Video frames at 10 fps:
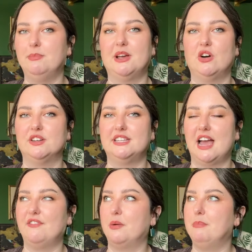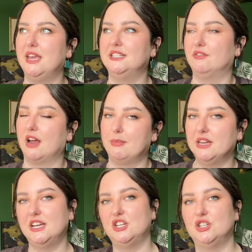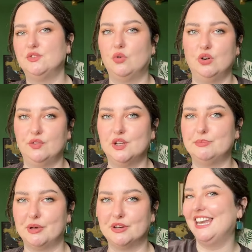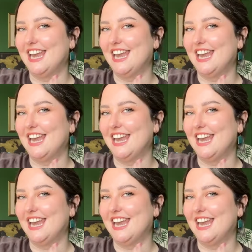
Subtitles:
because they have amazing recommendations for all of those books.